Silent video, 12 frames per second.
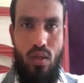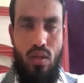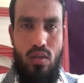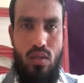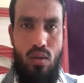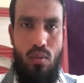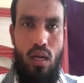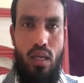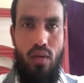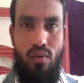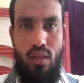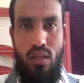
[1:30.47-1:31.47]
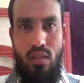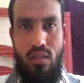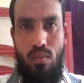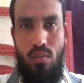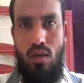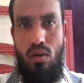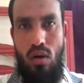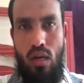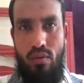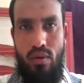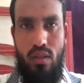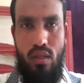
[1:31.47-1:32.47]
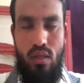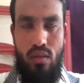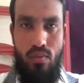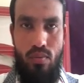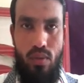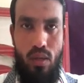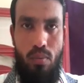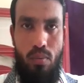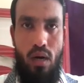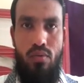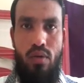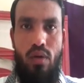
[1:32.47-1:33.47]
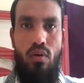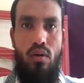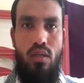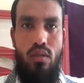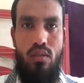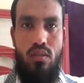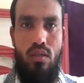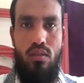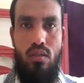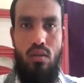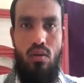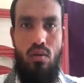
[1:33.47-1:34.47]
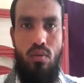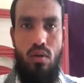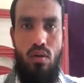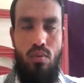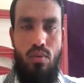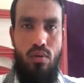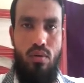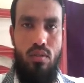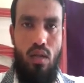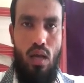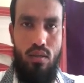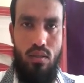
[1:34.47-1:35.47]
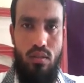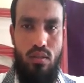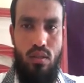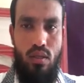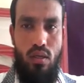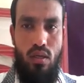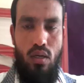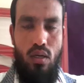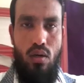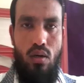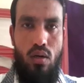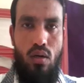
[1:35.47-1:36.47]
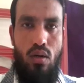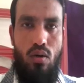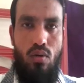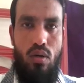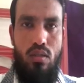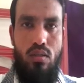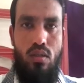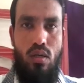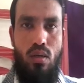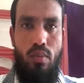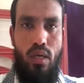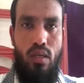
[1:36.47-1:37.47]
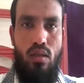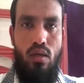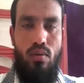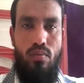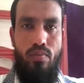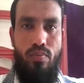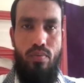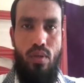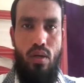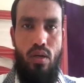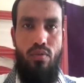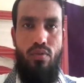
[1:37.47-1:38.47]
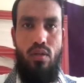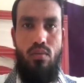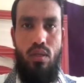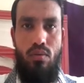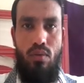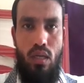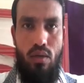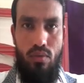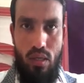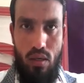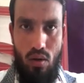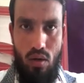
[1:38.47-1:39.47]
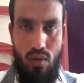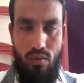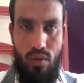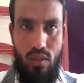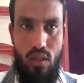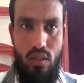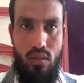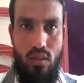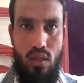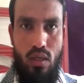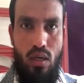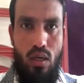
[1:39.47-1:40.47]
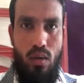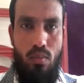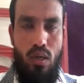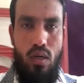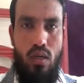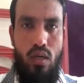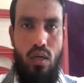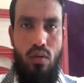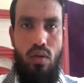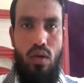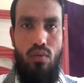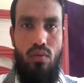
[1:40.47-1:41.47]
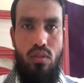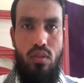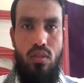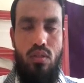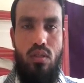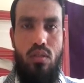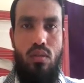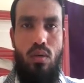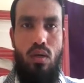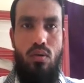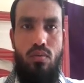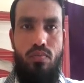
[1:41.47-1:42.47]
Some are living things, some are non living things. That part we have already discussed in our previous classes. What is make the difference between living and non living thing. But here we have to just discuss about